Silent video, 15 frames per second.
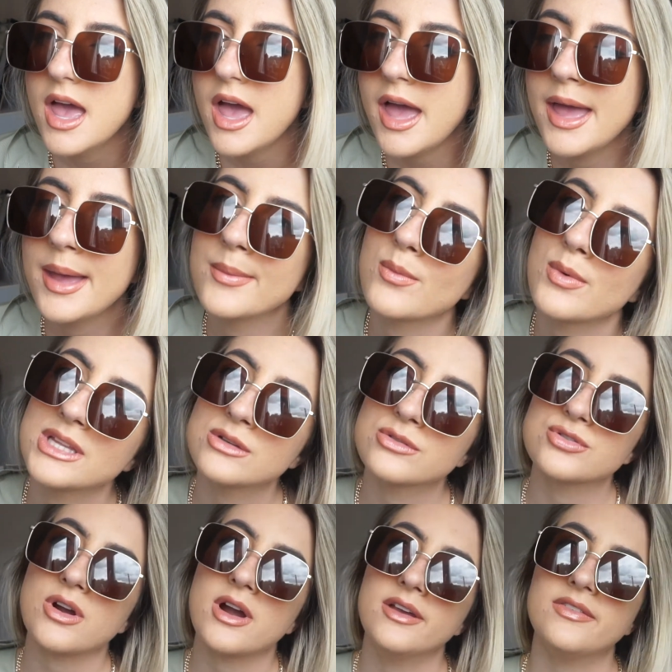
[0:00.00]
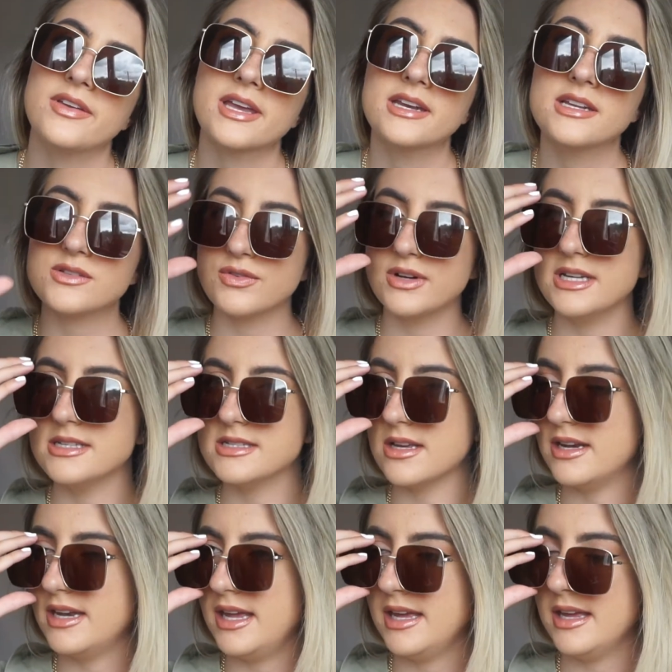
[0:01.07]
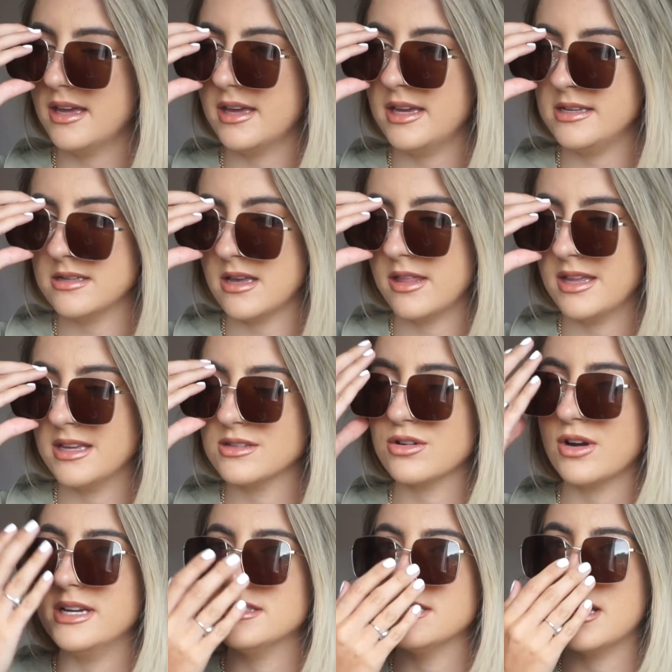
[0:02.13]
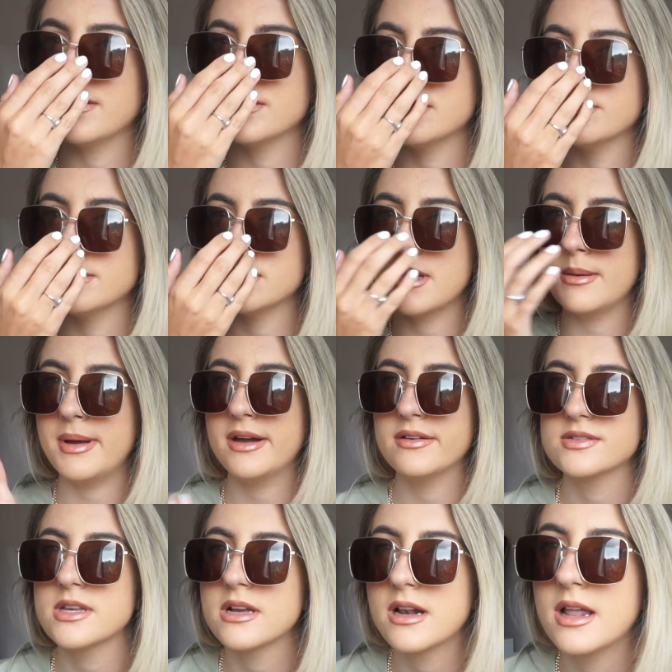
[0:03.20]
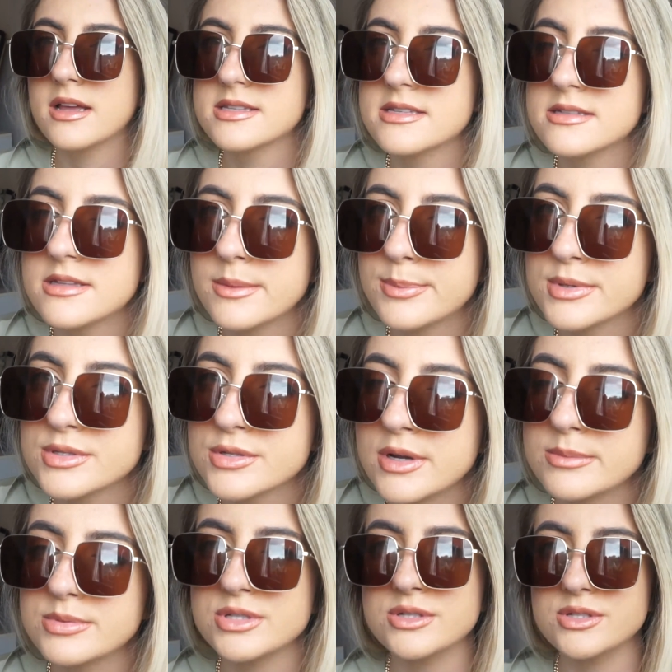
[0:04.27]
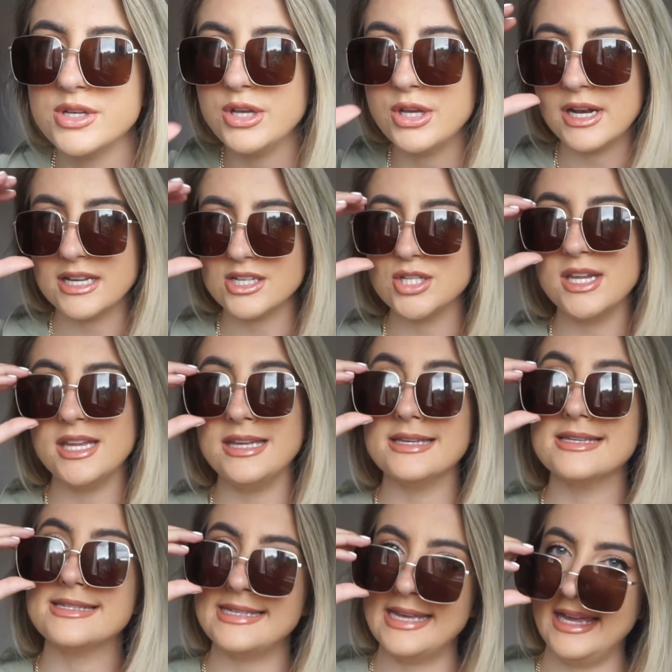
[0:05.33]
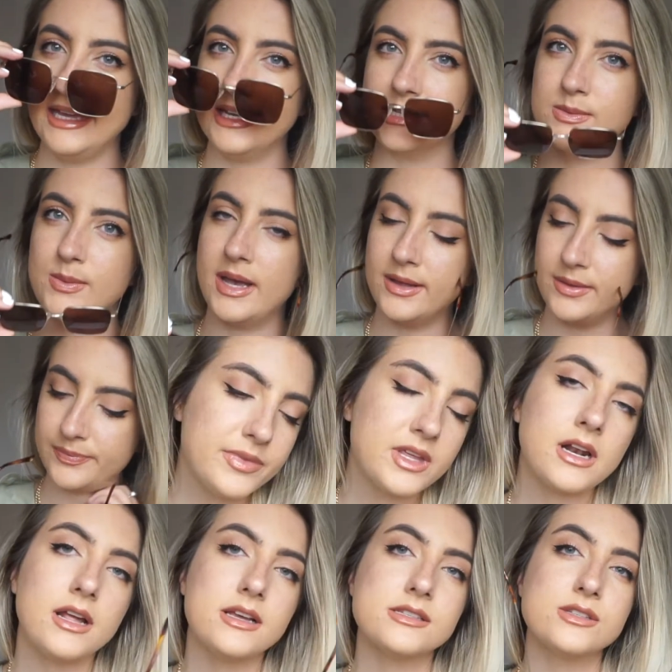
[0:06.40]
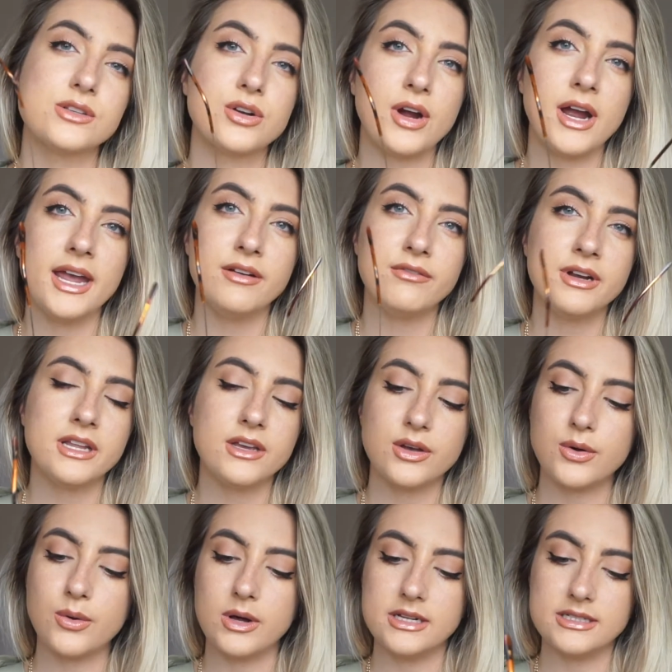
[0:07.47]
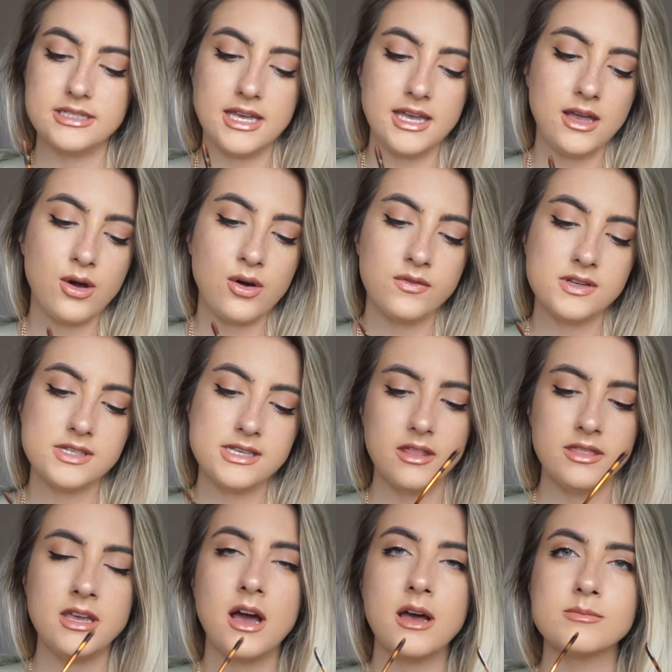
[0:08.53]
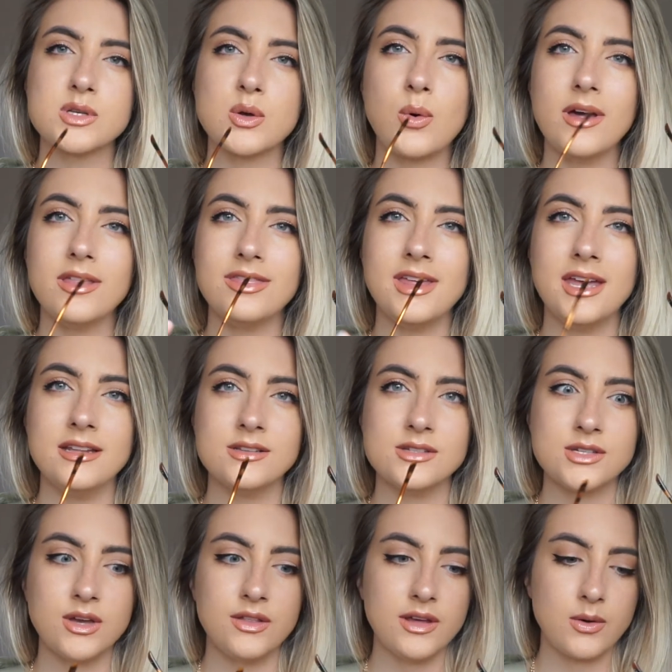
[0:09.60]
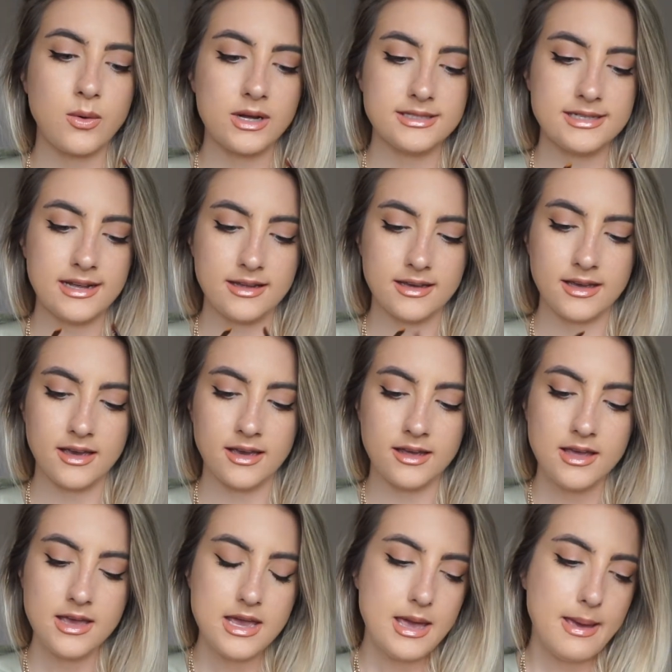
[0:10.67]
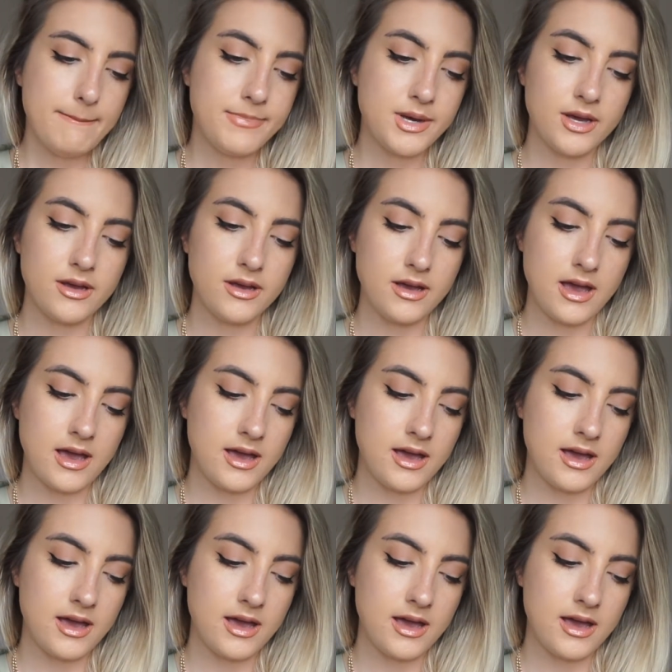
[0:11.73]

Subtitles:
when you're driving and it's really sunny, I think it's great to have a pair of sunglasses that are prescription so you can actually see as well. The glasses are great, really good quality. Obviously the arms are quite thin, so they're quite delicate. But